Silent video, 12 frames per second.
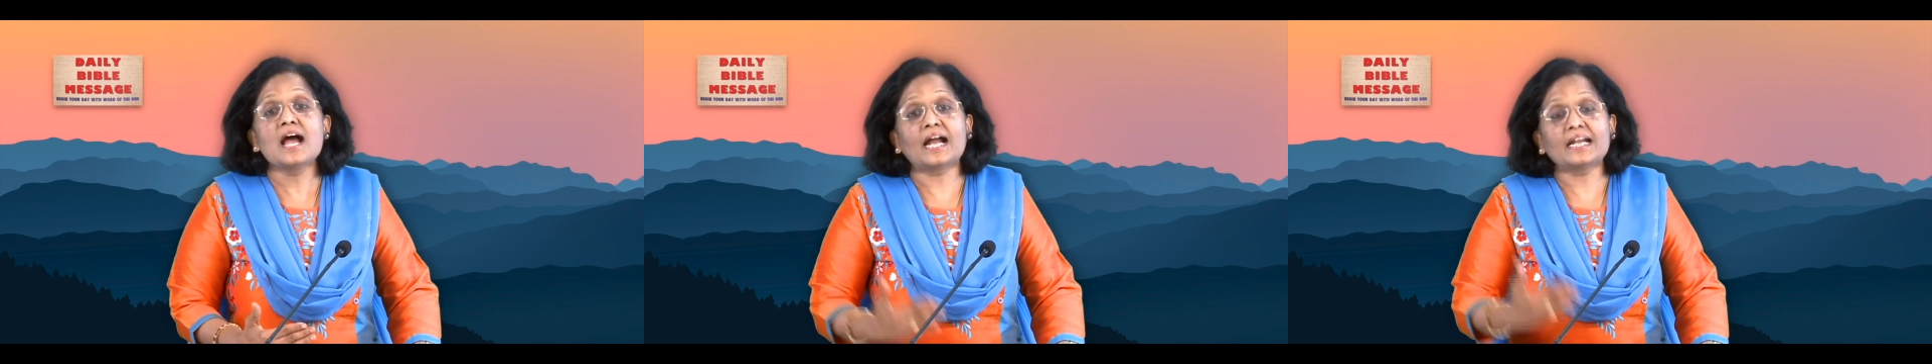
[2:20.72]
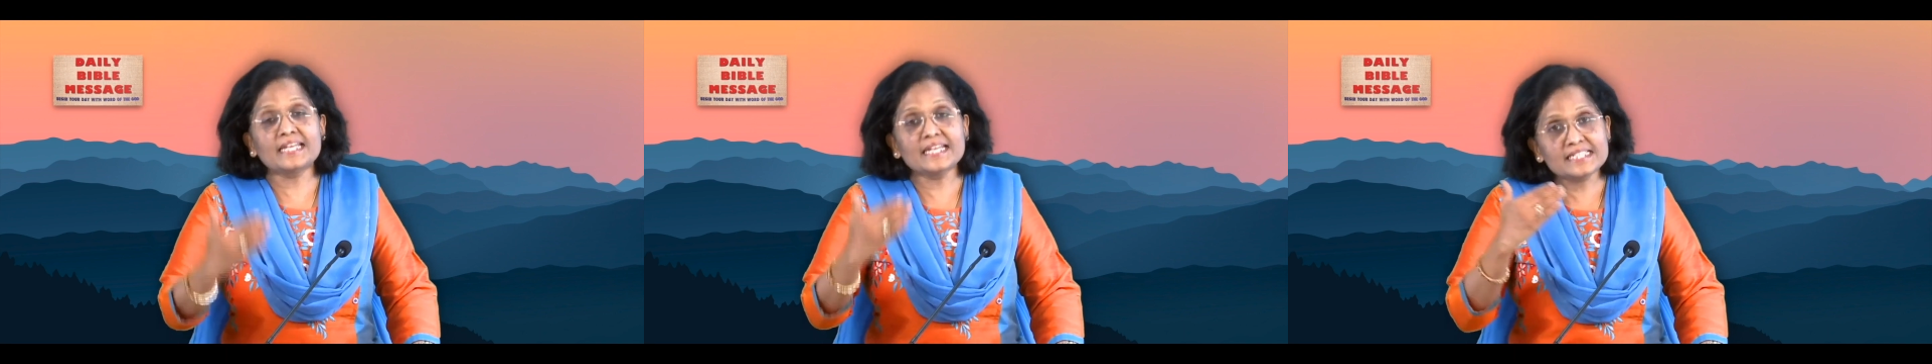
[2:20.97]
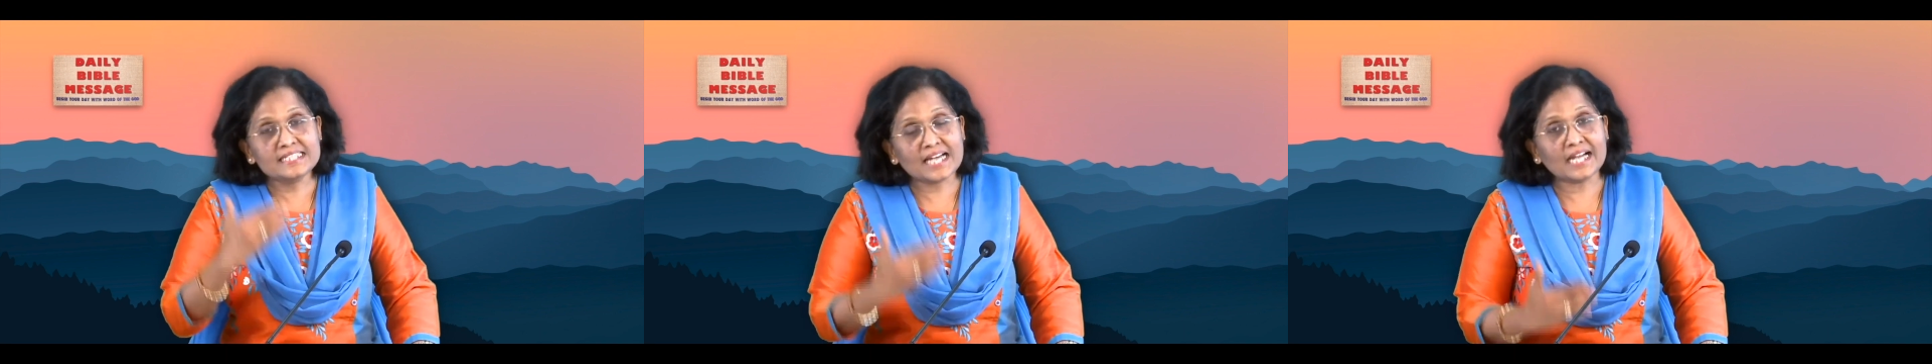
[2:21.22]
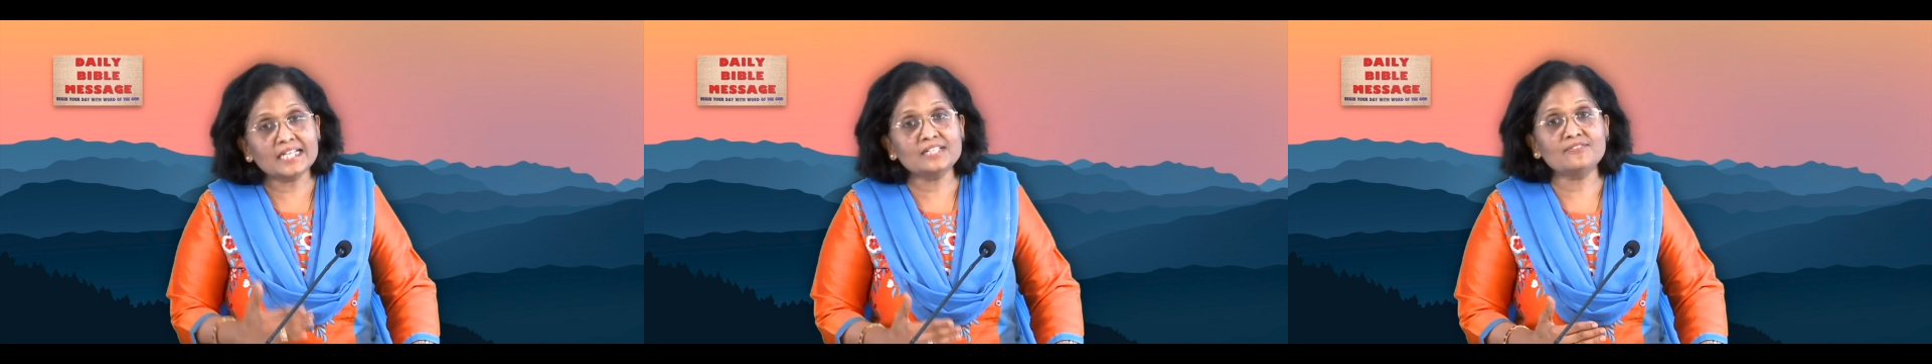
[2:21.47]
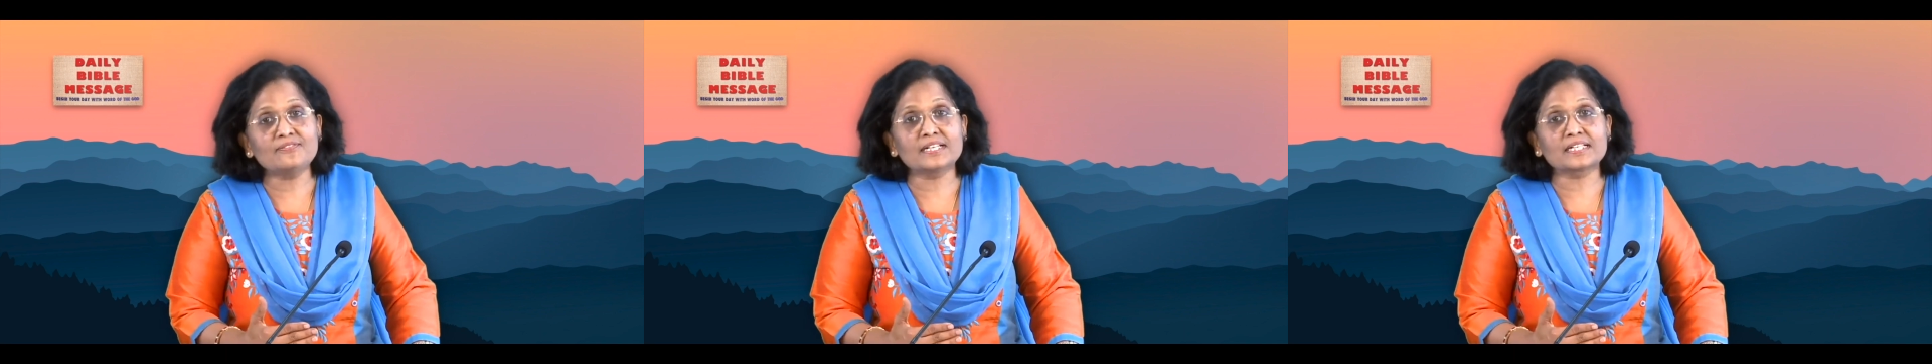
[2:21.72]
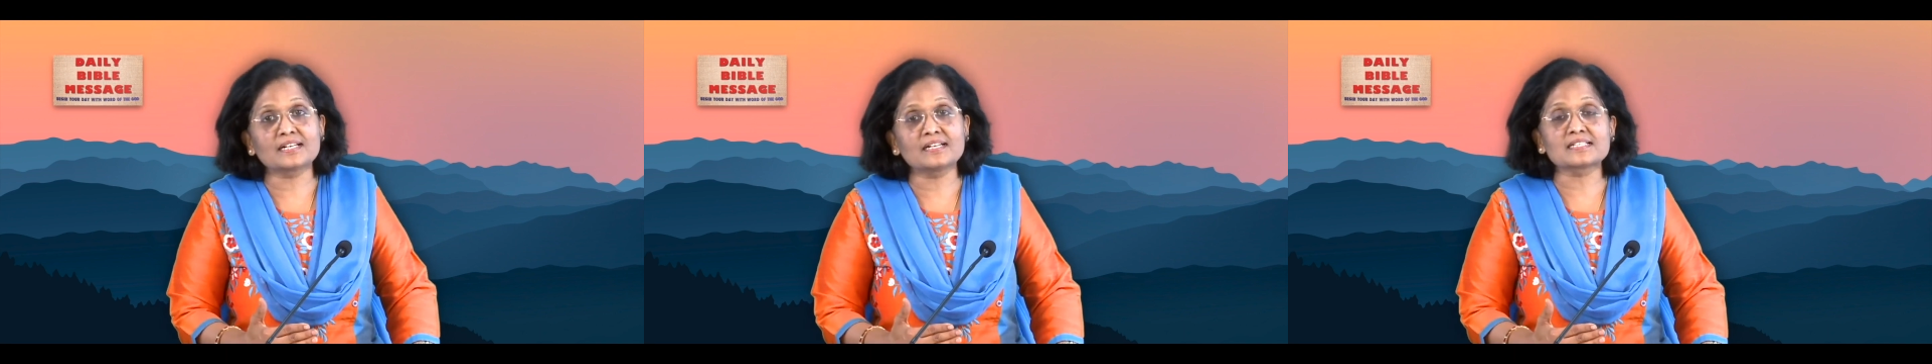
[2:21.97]
and he died for
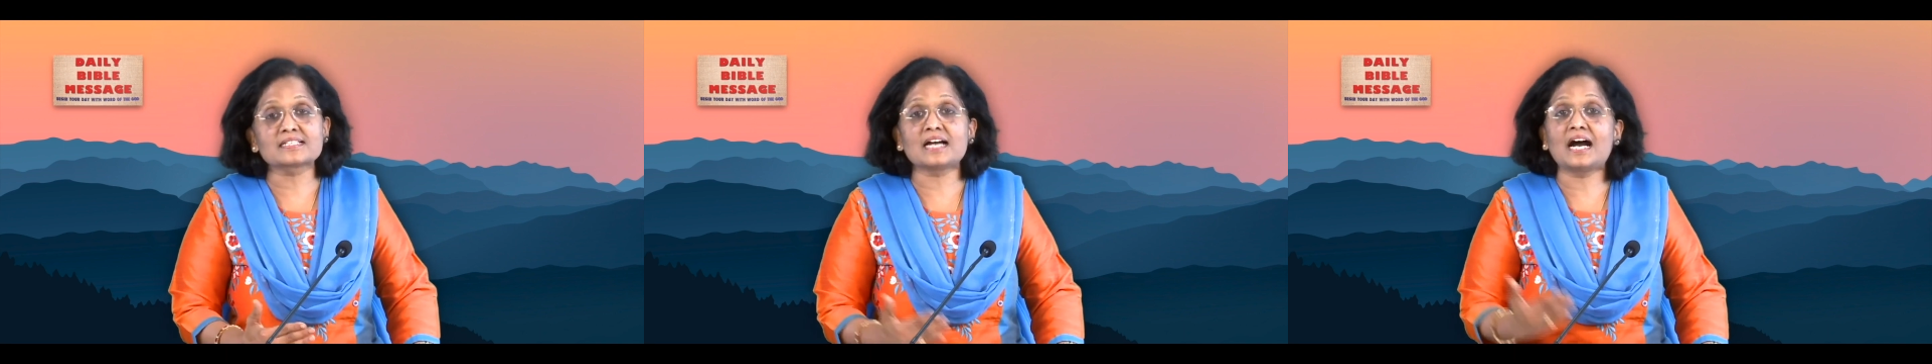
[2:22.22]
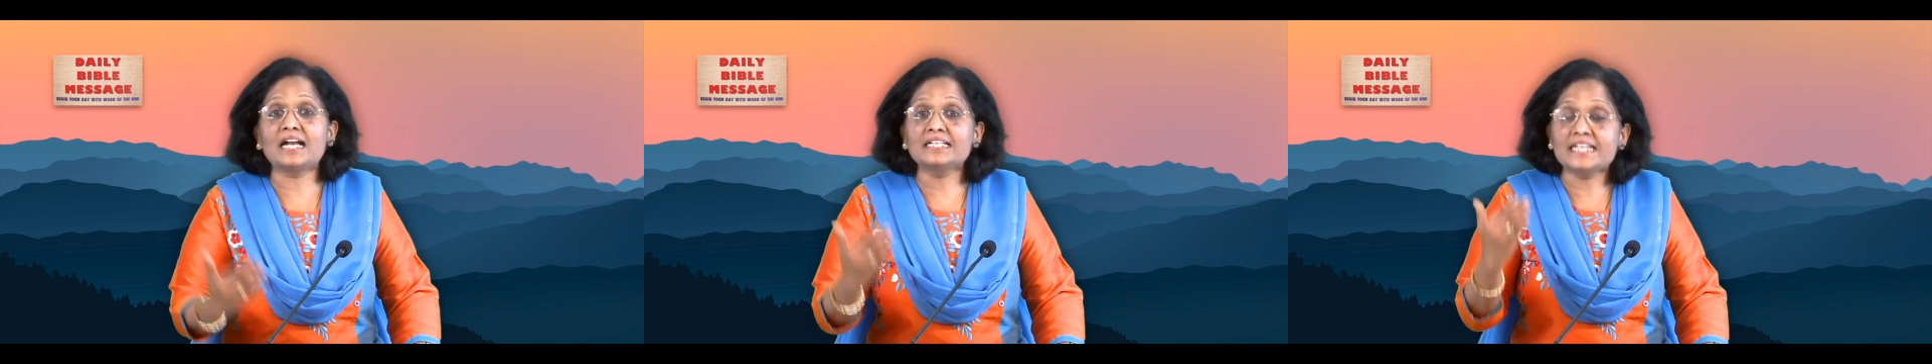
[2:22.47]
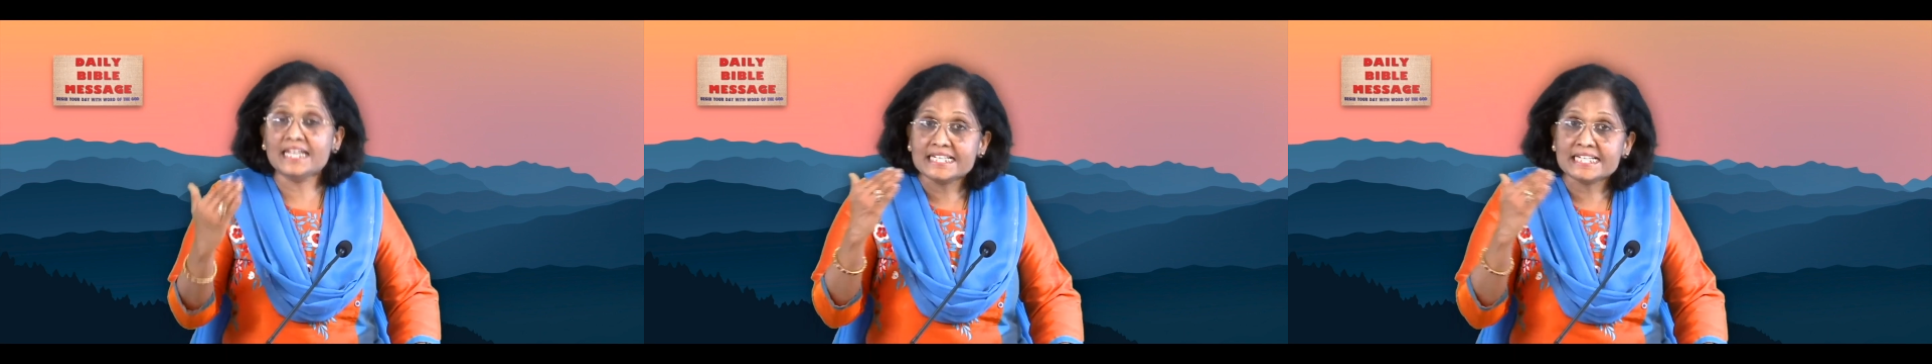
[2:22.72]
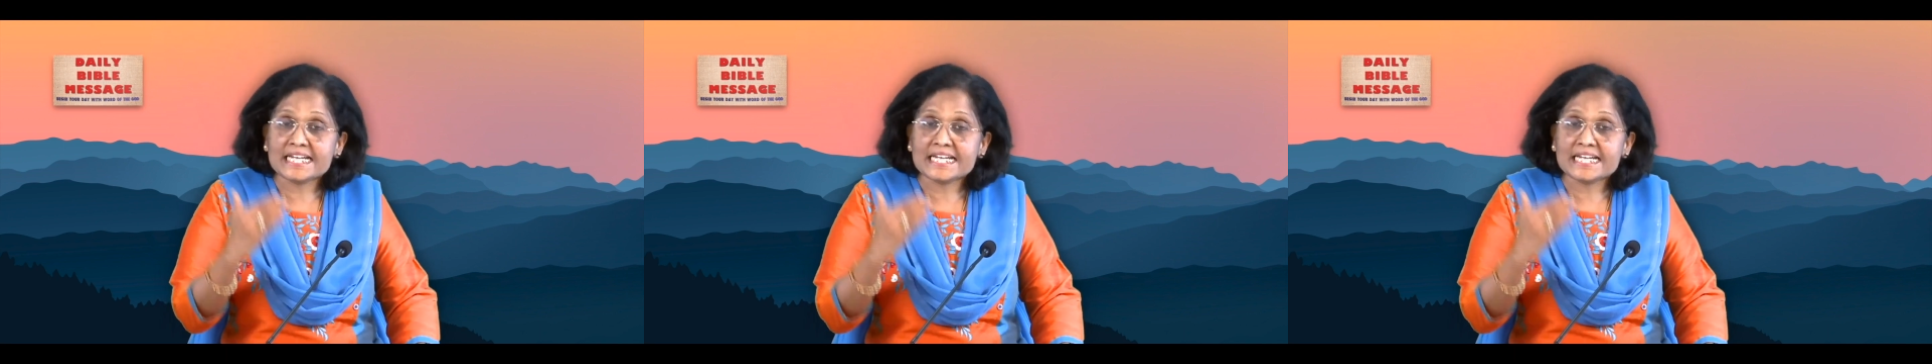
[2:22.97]
us and he